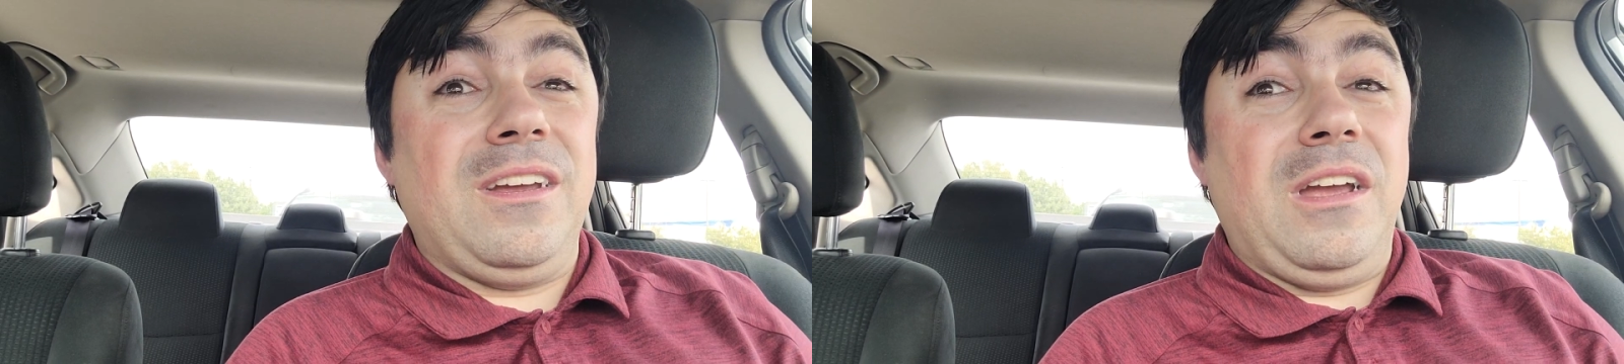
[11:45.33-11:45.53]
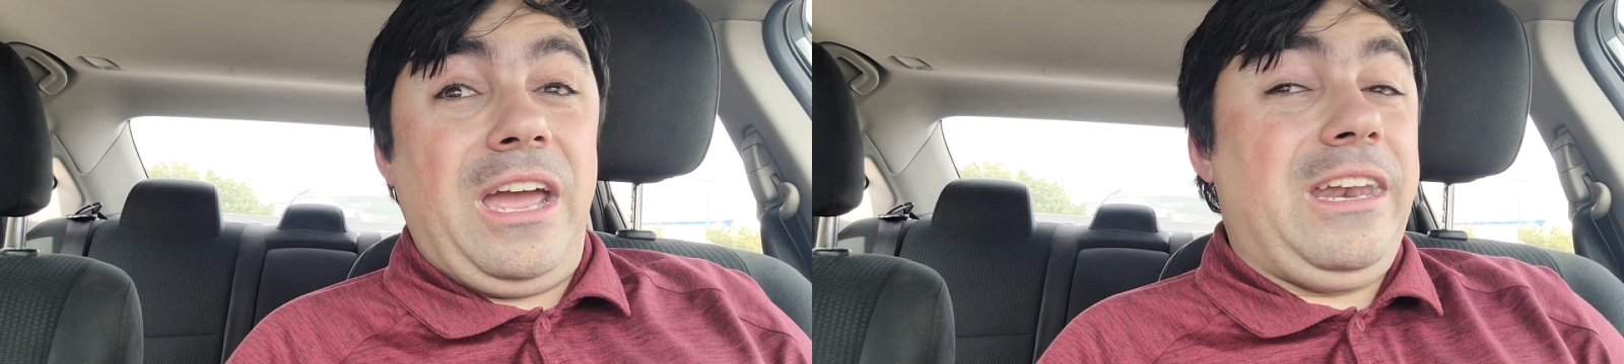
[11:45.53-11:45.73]

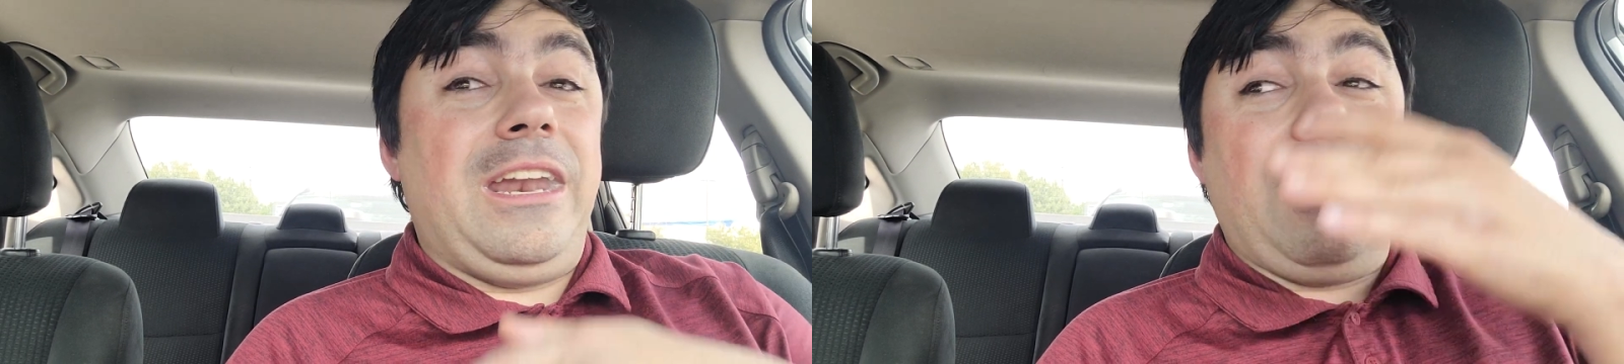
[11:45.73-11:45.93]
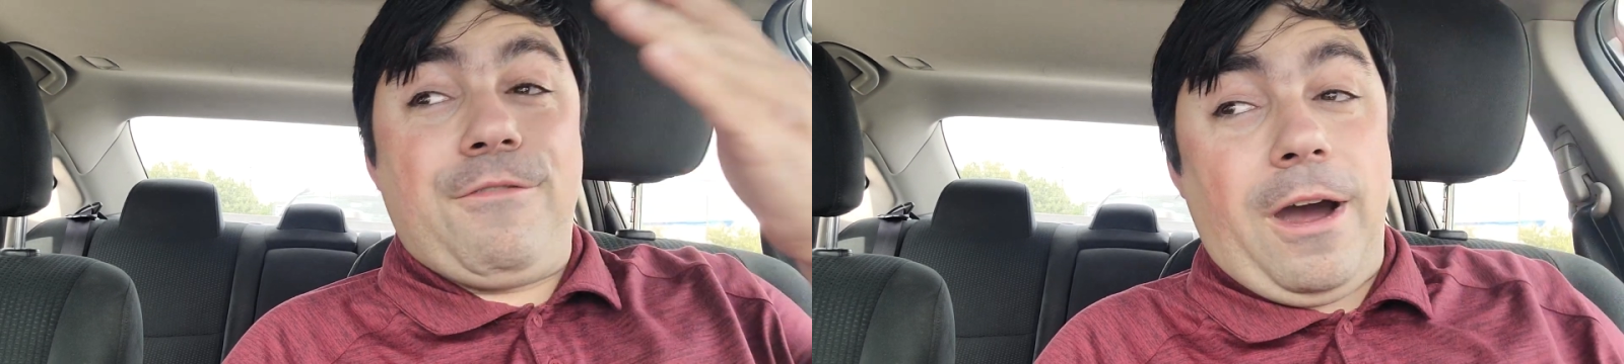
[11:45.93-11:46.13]
and then
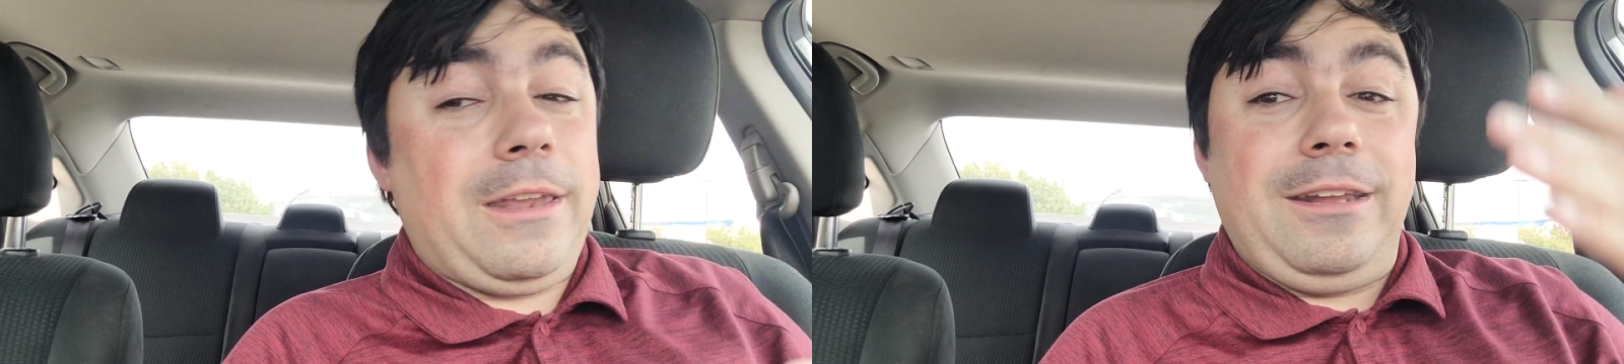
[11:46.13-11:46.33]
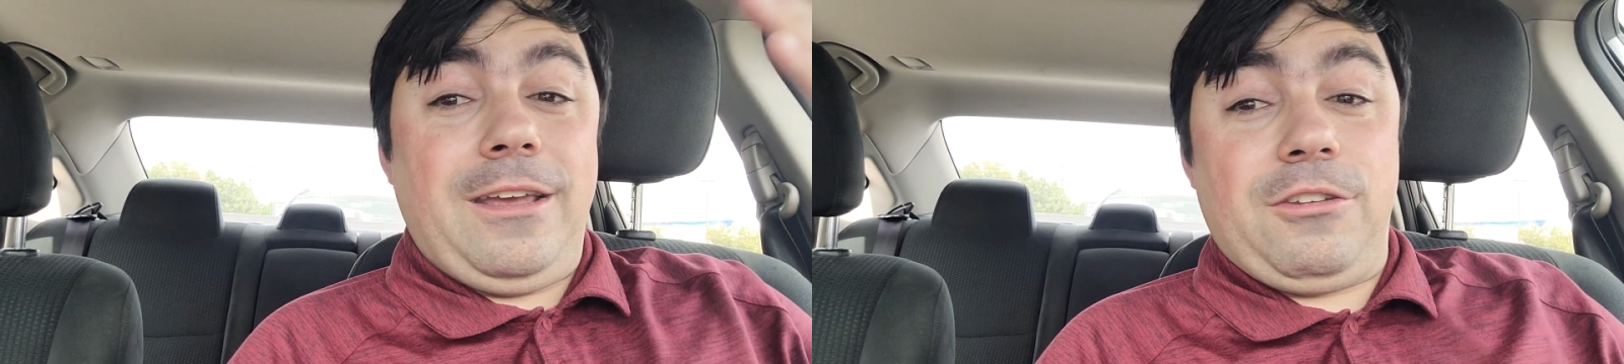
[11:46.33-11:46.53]
they
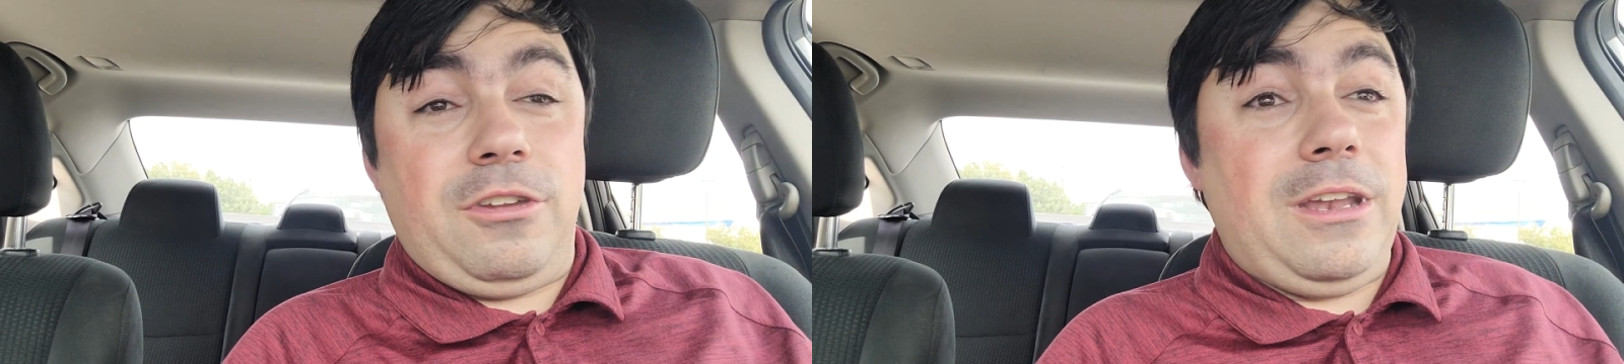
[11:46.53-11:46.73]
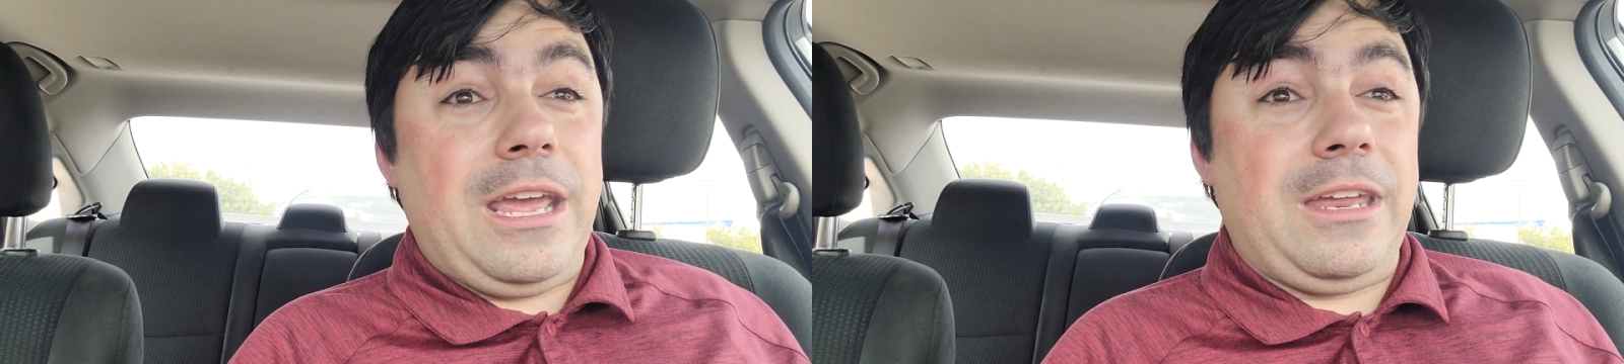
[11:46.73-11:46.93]
finally
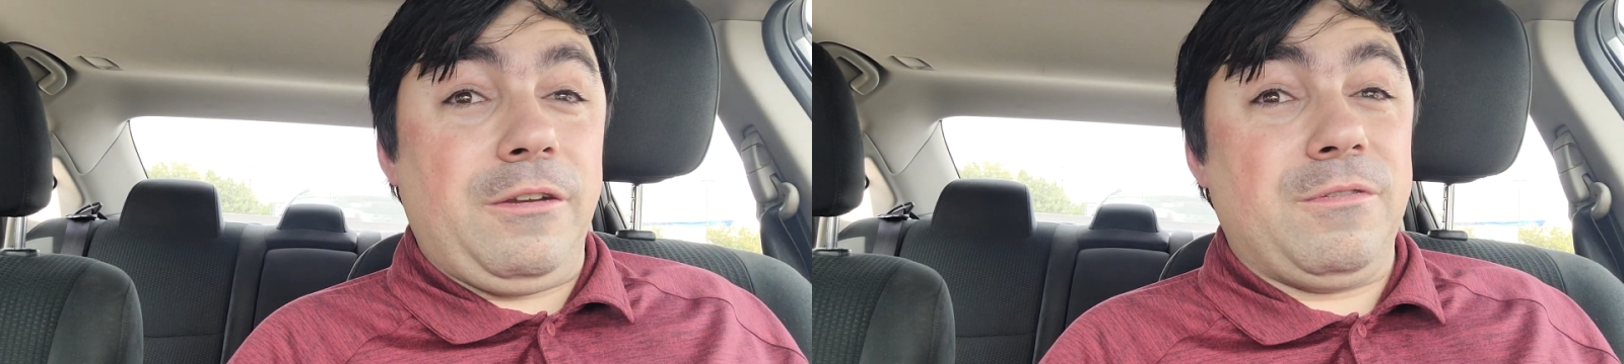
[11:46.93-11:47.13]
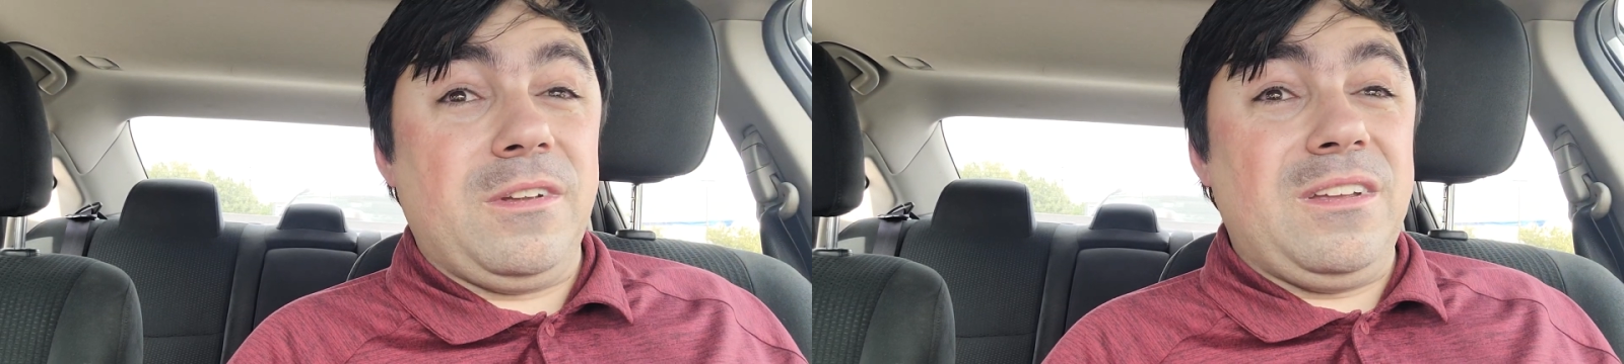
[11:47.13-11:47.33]
tested negative.